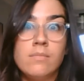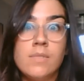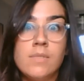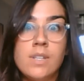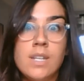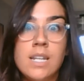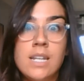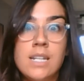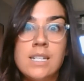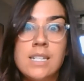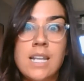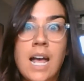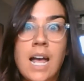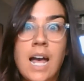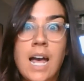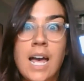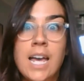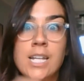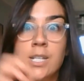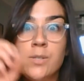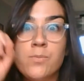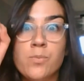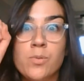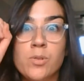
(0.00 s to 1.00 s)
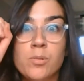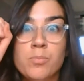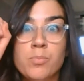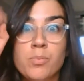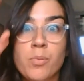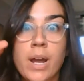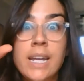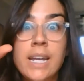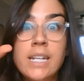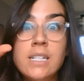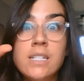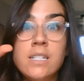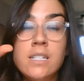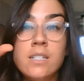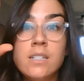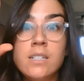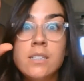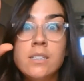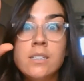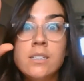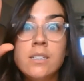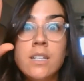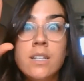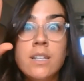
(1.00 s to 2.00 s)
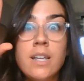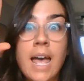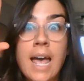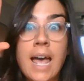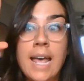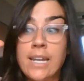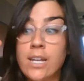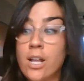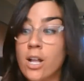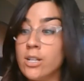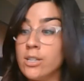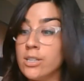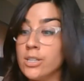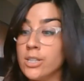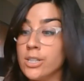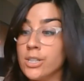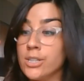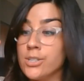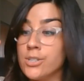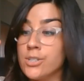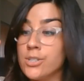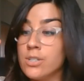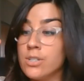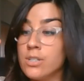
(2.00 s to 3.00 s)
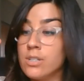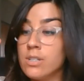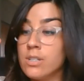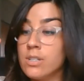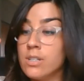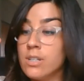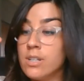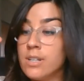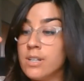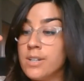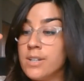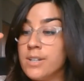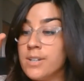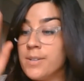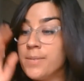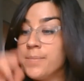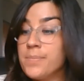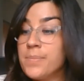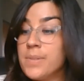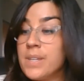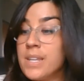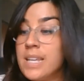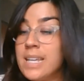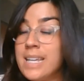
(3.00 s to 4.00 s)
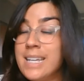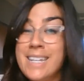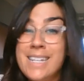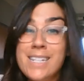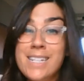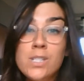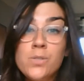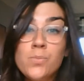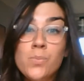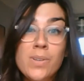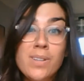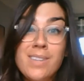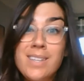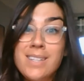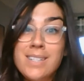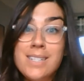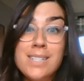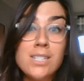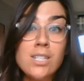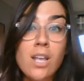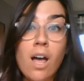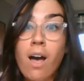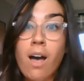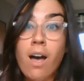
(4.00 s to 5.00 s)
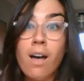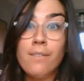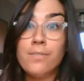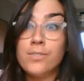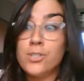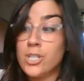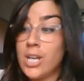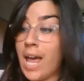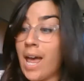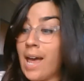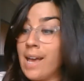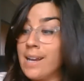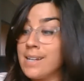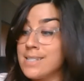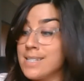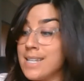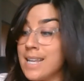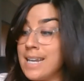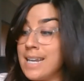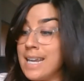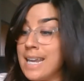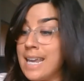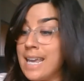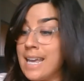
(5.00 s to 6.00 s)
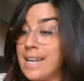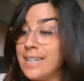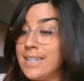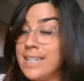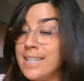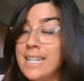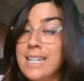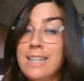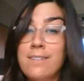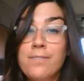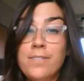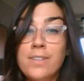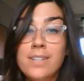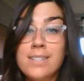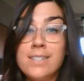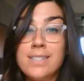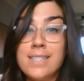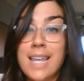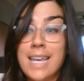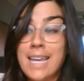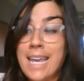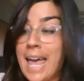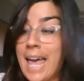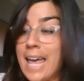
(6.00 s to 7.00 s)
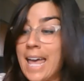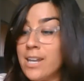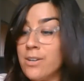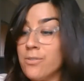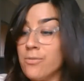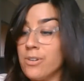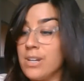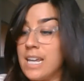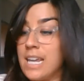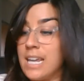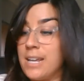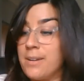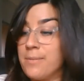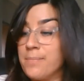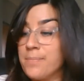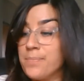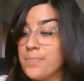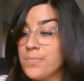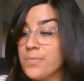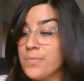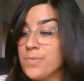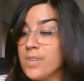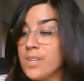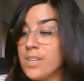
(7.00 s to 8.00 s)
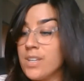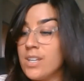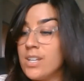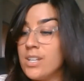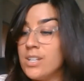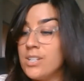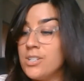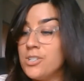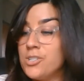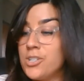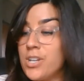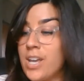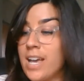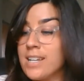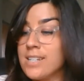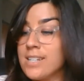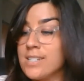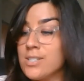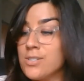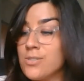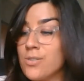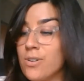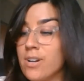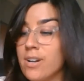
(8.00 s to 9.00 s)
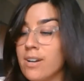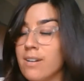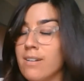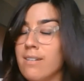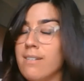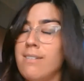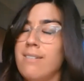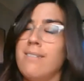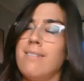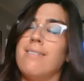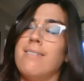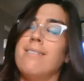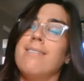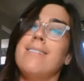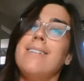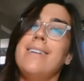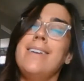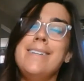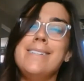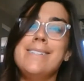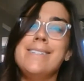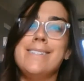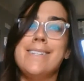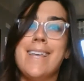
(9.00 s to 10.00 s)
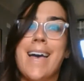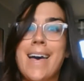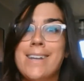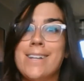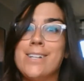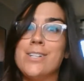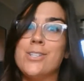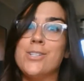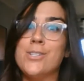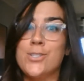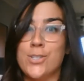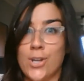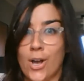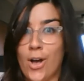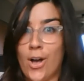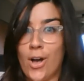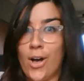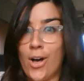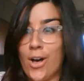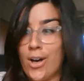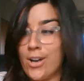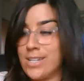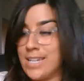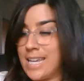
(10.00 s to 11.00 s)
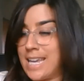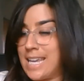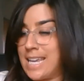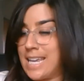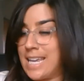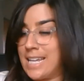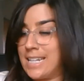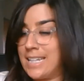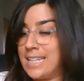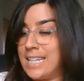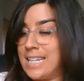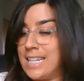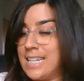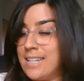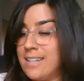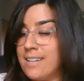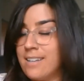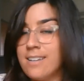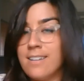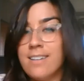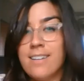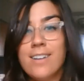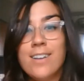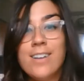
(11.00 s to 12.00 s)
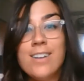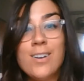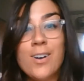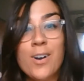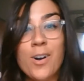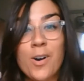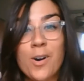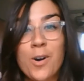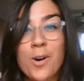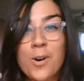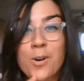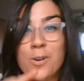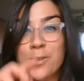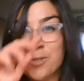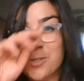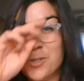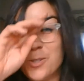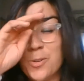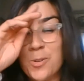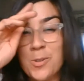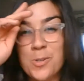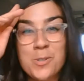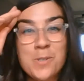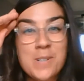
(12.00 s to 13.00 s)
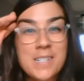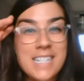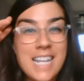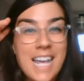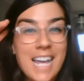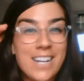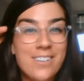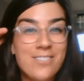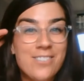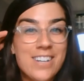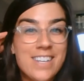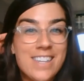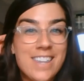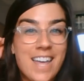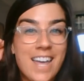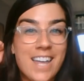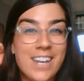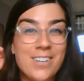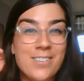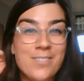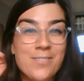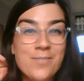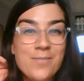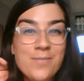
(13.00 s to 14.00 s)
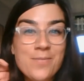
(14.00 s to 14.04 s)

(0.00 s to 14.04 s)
His eyes were bright and alert. He's really soft, Jack, said Annie. He feels like Henry. Jack snorted. he's not a dog, Annie. Oh, so who is Henry then?